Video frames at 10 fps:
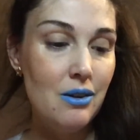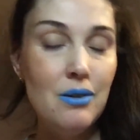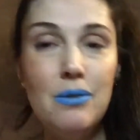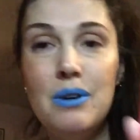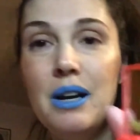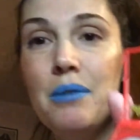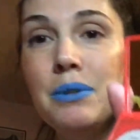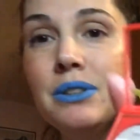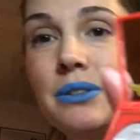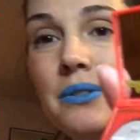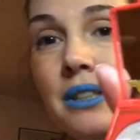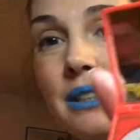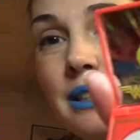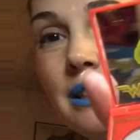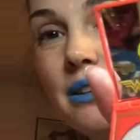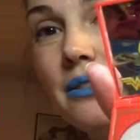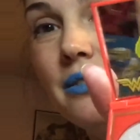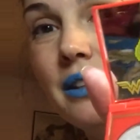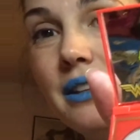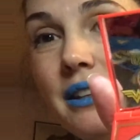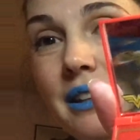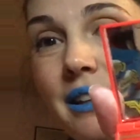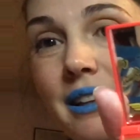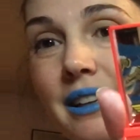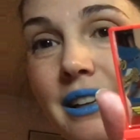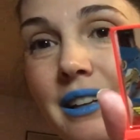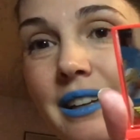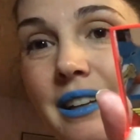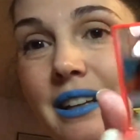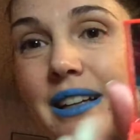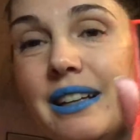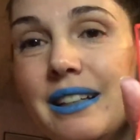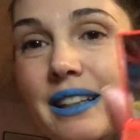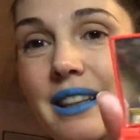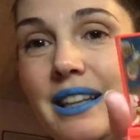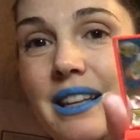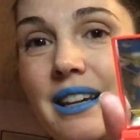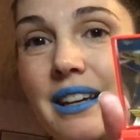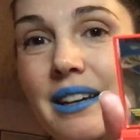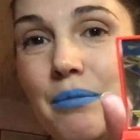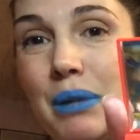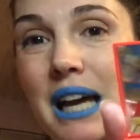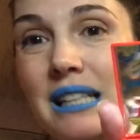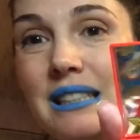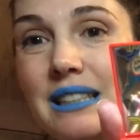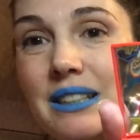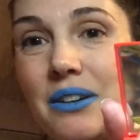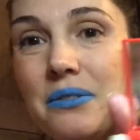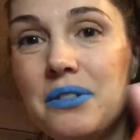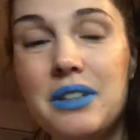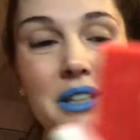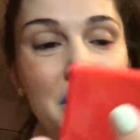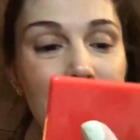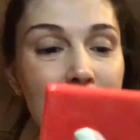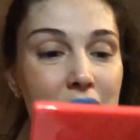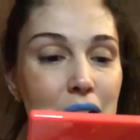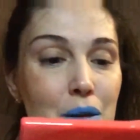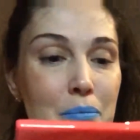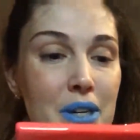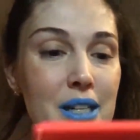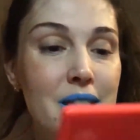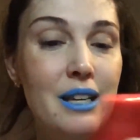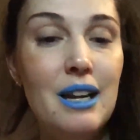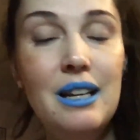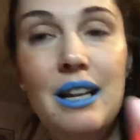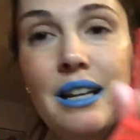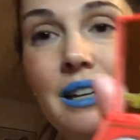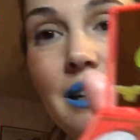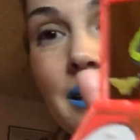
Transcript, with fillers: oh I almost don't want to take off the the uh, plastic over it but it's got like